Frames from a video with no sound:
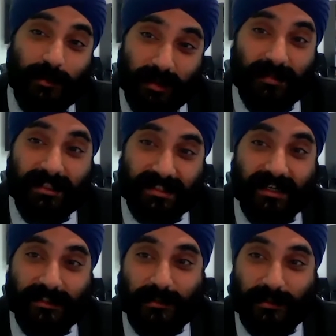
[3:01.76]
Women's
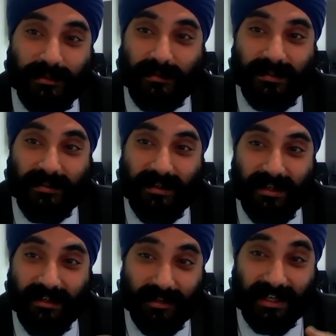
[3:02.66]
Day tour as well.
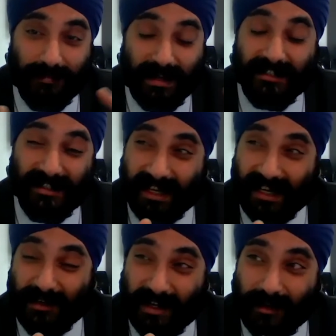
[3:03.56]
You can imagine
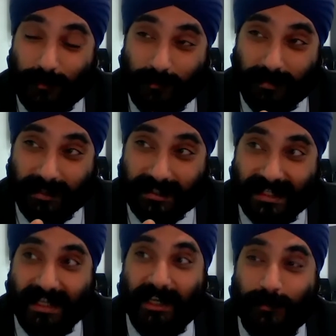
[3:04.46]
that the
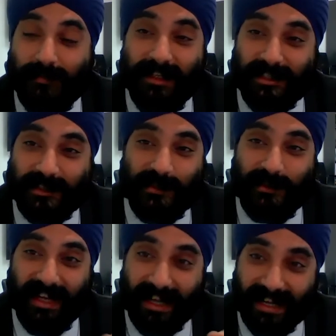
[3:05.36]
Sikh women's
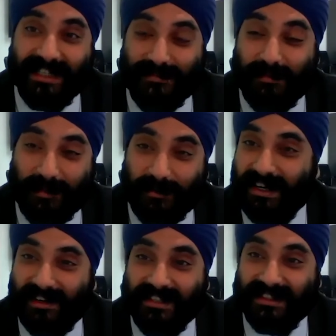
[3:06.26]
story is
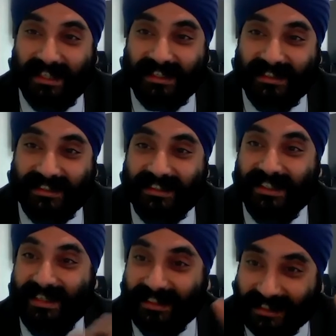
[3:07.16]
memorialized in London.
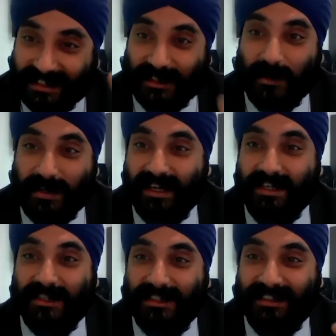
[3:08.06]
There's
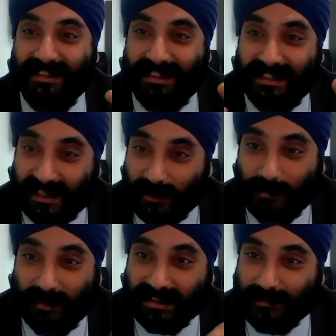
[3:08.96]
locations, there's
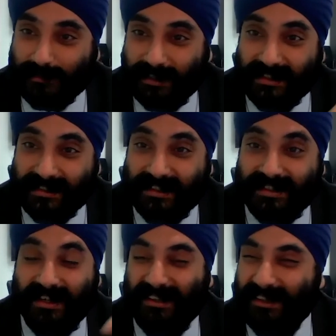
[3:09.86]
little bits and pieces,
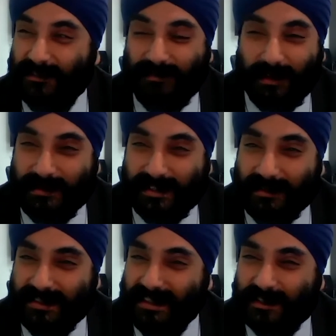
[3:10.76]
there's
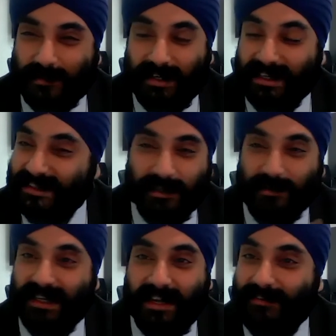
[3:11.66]
photos in squares, and you
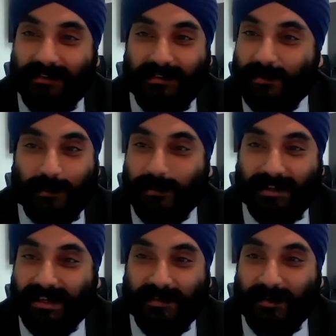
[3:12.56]
would never even thought of that.